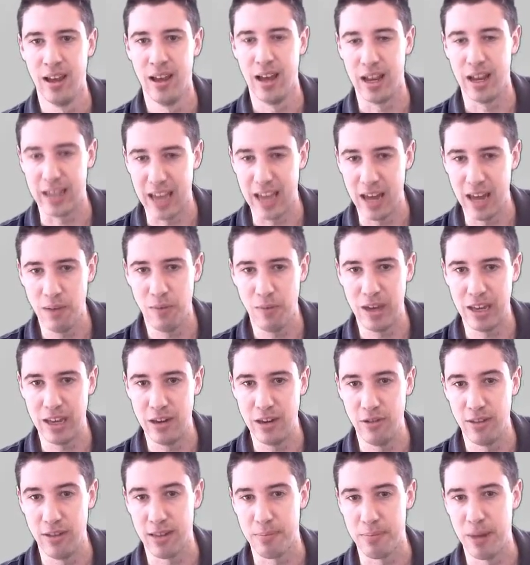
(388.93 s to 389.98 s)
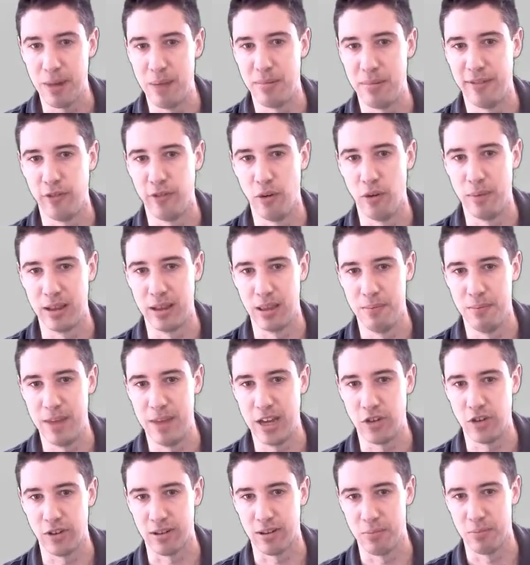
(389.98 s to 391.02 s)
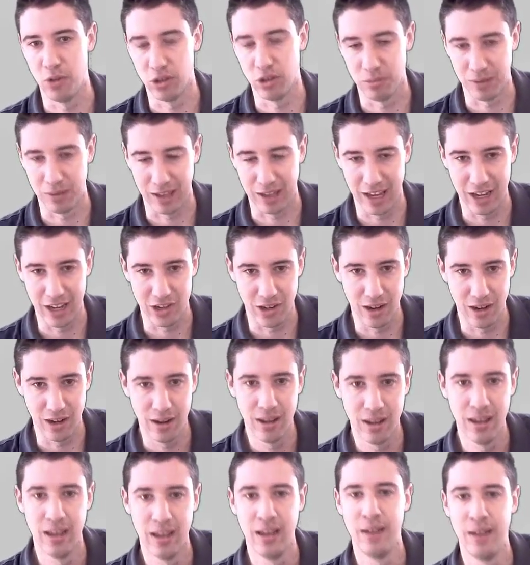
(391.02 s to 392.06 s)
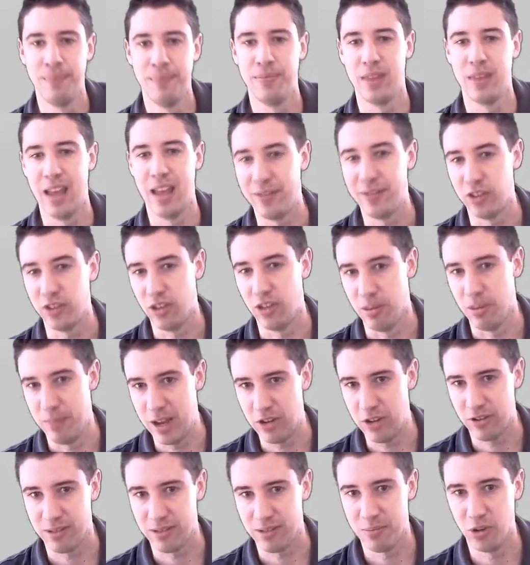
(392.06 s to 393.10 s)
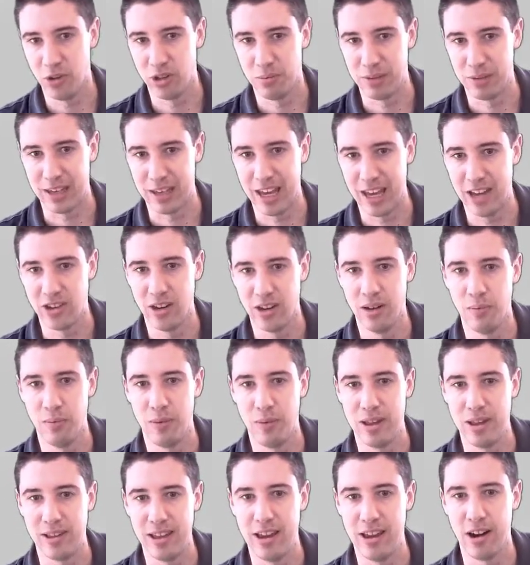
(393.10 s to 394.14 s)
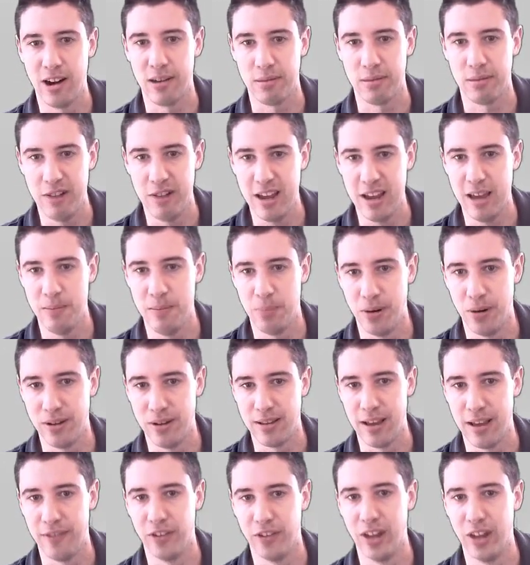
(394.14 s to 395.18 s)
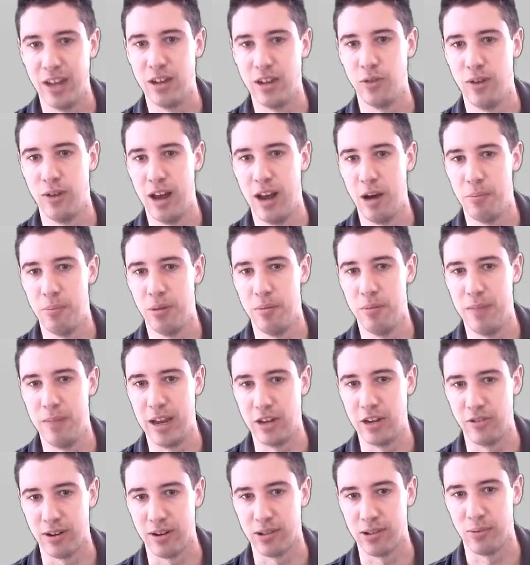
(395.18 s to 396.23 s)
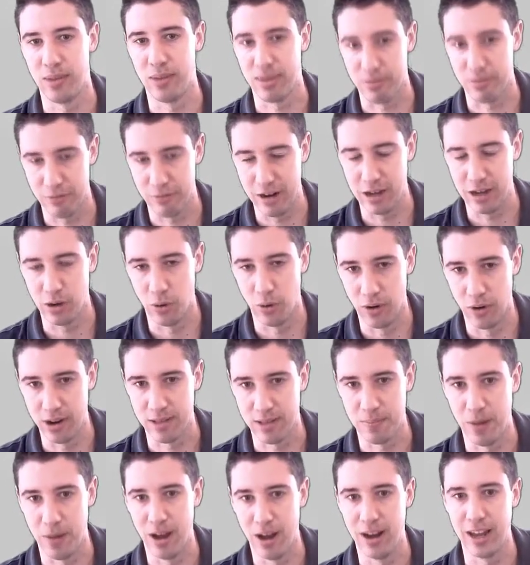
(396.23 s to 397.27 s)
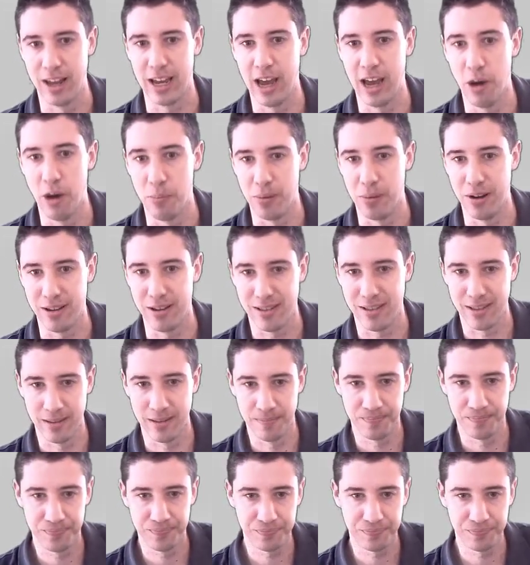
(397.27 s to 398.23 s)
Again, we can do this by performing the matrix multiplication. After the matrix multiplication, we see that our 3 inputs have led to an output matrix with 3 corresponding outputs.